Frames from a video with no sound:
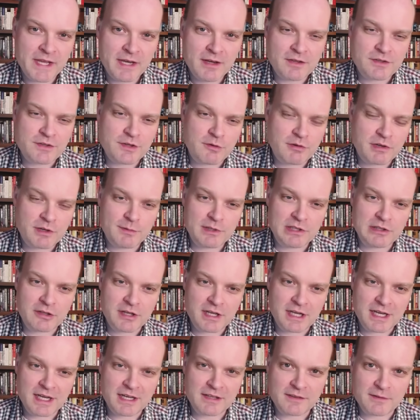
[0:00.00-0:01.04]
So we're going to be
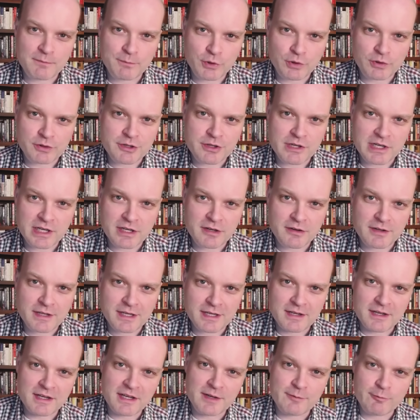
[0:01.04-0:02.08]
looking at the poll tracker
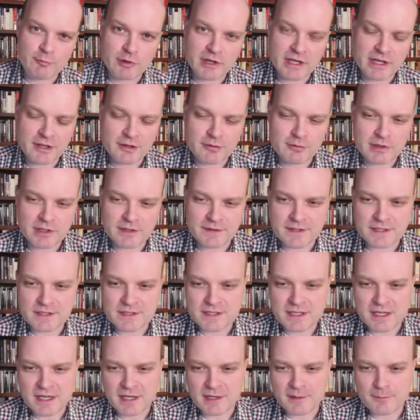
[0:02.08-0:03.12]
that I'm running throughout this
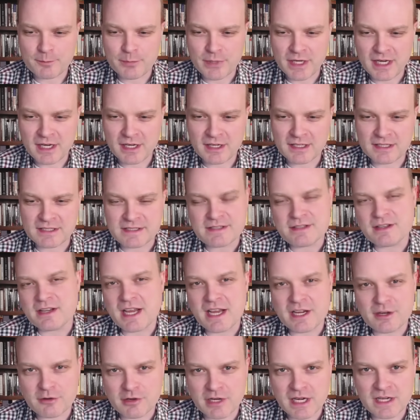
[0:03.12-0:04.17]
campaign. It's an
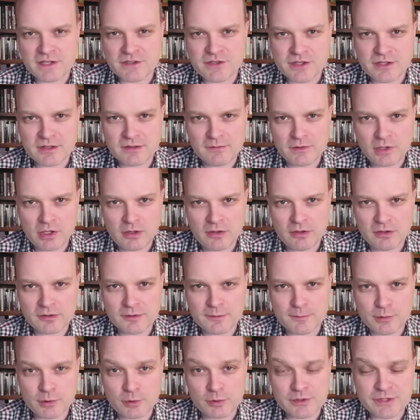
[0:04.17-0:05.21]
aggregation of all the
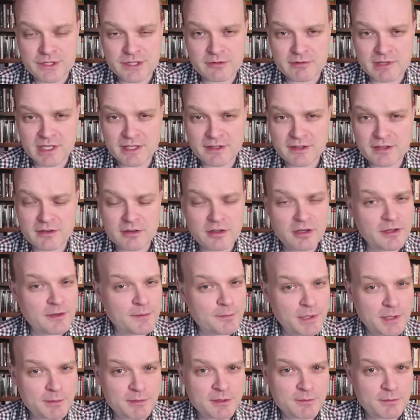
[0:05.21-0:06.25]
polls that are out there, all the
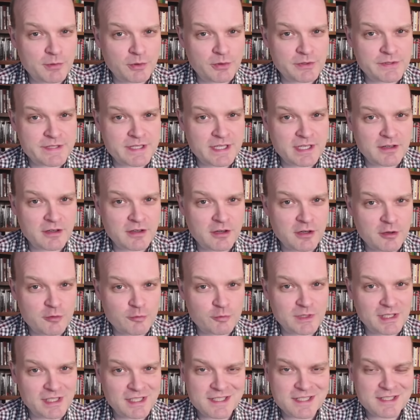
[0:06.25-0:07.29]
public polls that are
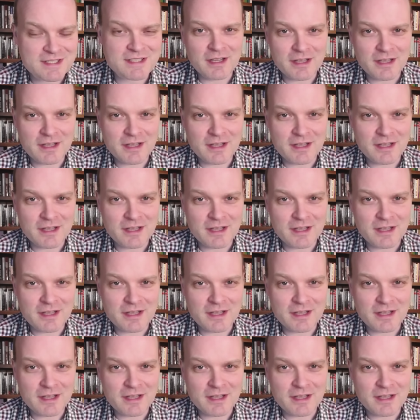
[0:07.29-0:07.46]
released.